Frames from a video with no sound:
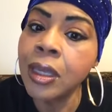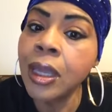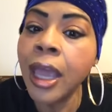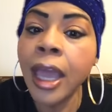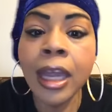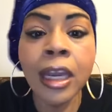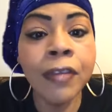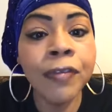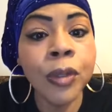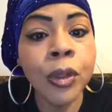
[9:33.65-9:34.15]

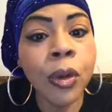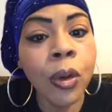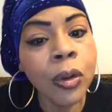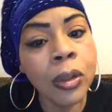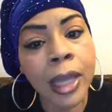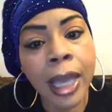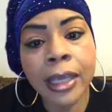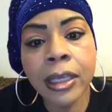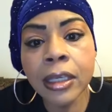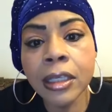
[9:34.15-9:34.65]
And if you don't
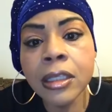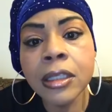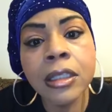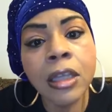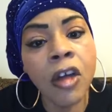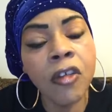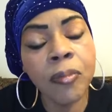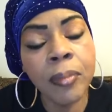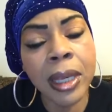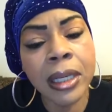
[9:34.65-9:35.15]
like
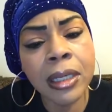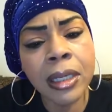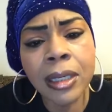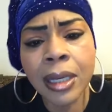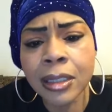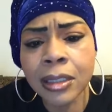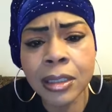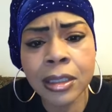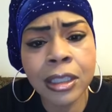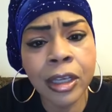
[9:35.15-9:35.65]
yourself, make the
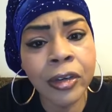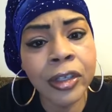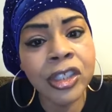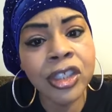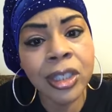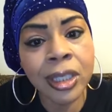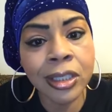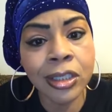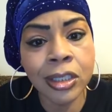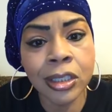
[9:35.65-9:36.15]
necessary
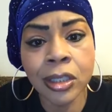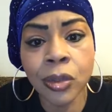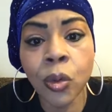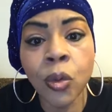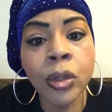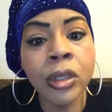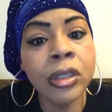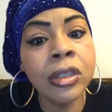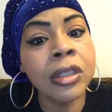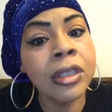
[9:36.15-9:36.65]
changes in
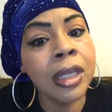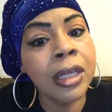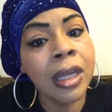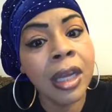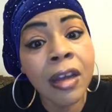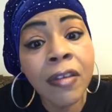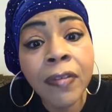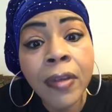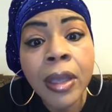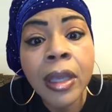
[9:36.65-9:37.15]
order to
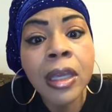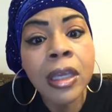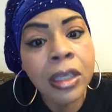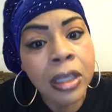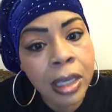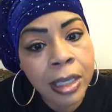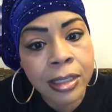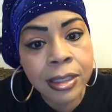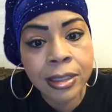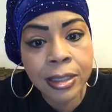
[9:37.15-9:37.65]
love
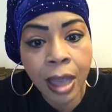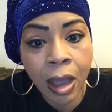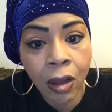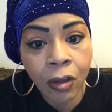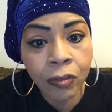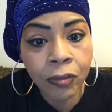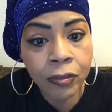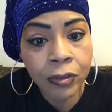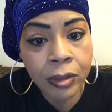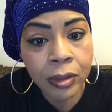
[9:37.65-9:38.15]
yourself.
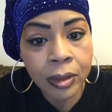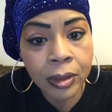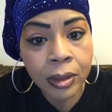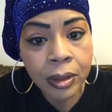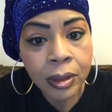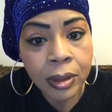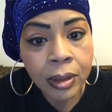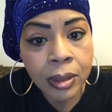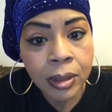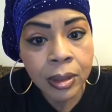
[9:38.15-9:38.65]

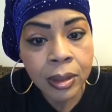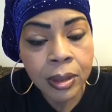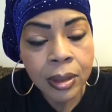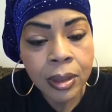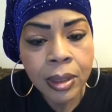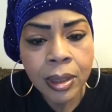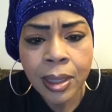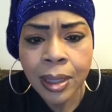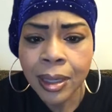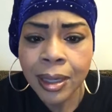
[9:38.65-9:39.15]

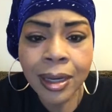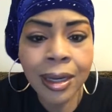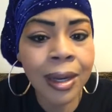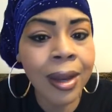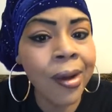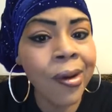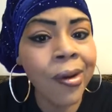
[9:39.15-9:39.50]
I